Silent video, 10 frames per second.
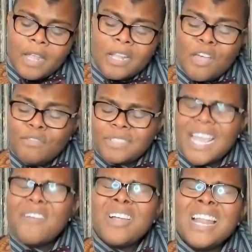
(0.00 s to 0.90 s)
Loved
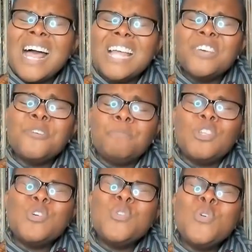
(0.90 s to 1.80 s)
Carolina
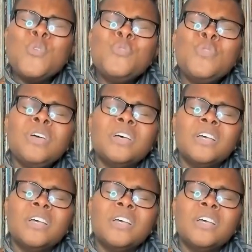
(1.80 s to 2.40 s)
blue,